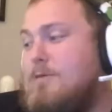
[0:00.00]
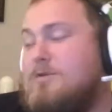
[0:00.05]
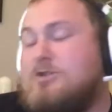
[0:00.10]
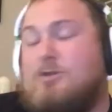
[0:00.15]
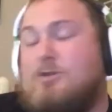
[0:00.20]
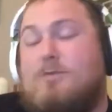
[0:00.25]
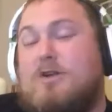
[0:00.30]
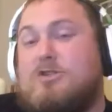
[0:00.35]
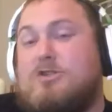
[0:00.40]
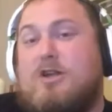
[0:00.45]

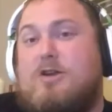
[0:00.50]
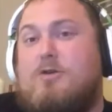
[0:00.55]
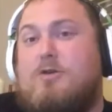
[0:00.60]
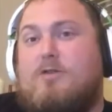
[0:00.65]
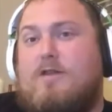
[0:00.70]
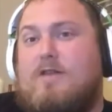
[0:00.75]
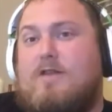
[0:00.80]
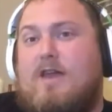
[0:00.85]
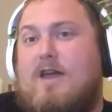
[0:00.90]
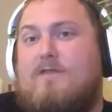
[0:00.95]
so much. I know
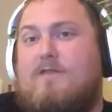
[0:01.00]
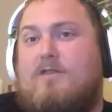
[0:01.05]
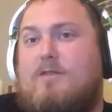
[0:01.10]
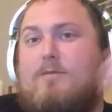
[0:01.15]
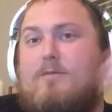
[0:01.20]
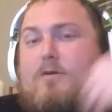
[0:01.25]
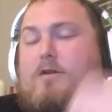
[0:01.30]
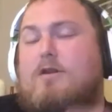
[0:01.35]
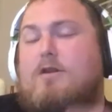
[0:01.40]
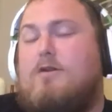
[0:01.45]
that they have the
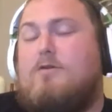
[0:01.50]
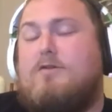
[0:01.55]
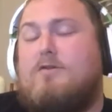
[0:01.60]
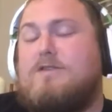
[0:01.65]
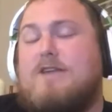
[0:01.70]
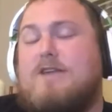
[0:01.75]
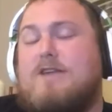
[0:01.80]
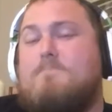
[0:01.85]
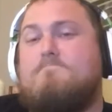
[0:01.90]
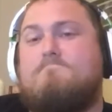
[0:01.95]
ability to do the
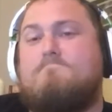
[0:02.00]
same.